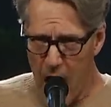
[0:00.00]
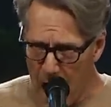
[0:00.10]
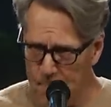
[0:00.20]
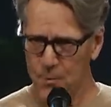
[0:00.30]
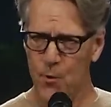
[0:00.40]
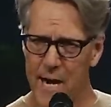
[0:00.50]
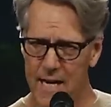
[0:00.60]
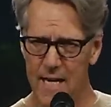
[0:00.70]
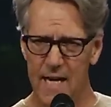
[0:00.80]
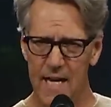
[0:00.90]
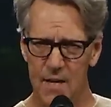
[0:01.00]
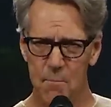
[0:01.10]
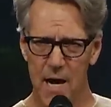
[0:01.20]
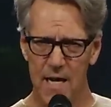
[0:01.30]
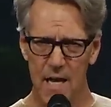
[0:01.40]
operating
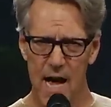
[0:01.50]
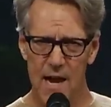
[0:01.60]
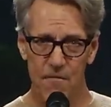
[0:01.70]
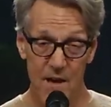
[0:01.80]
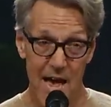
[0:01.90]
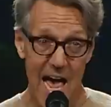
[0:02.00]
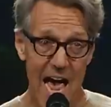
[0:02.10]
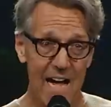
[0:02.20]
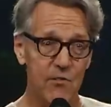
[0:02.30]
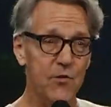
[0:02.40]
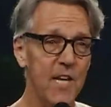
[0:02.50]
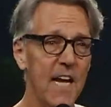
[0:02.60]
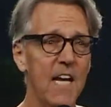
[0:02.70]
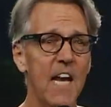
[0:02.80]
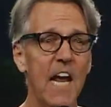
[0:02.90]
in my life as
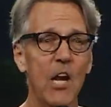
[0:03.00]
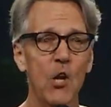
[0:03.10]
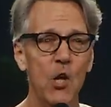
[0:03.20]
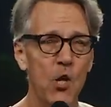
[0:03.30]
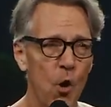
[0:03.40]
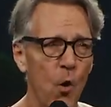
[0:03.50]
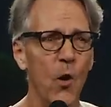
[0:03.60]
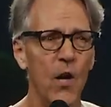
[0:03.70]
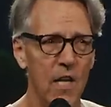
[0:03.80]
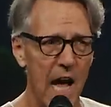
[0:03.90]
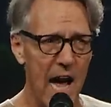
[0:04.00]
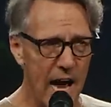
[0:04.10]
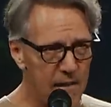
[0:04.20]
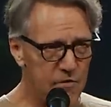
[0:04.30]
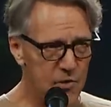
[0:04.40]
seen in your
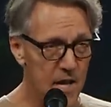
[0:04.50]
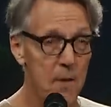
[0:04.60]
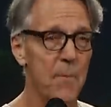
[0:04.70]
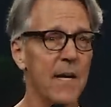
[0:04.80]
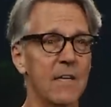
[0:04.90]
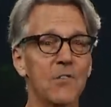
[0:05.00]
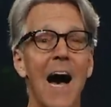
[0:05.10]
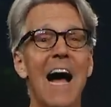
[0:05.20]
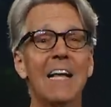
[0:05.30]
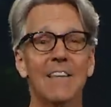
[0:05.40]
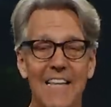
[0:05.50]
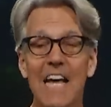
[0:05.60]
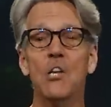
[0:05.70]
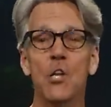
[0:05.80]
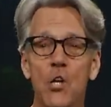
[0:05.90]
lives because I
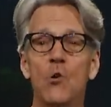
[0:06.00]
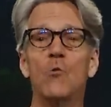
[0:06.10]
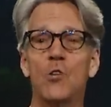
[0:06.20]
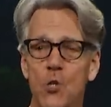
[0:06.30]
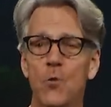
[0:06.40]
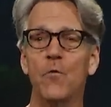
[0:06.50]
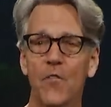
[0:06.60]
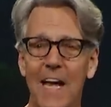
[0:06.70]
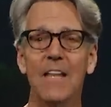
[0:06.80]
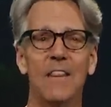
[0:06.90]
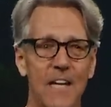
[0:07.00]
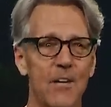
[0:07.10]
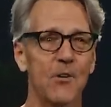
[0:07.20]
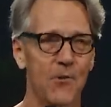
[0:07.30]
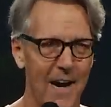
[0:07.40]
led you to faith
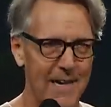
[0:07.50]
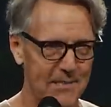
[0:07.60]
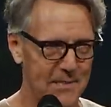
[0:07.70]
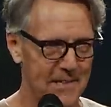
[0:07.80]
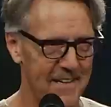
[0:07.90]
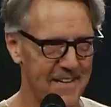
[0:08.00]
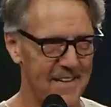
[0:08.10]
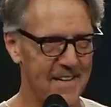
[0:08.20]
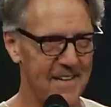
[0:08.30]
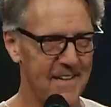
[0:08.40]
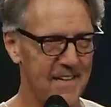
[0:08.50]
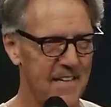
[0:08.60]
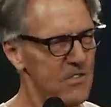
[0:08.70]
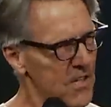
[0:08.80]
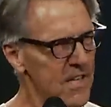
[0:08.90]
in Christ.
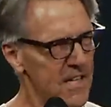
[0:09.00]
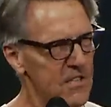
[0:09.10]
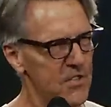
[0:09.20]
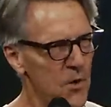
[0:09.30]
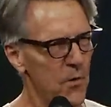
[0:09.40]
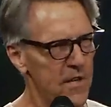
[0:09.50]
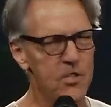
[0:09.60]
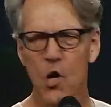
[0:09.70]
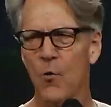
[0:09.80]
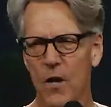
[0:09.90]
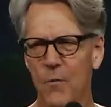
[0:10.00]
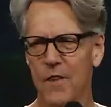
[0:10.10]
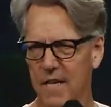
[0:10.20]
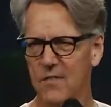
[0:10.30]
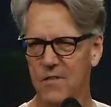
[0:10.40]
You see, you see where he's going
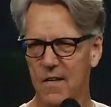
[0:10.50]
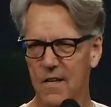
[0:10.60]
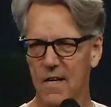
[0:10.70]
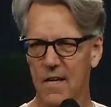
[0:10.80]
with this.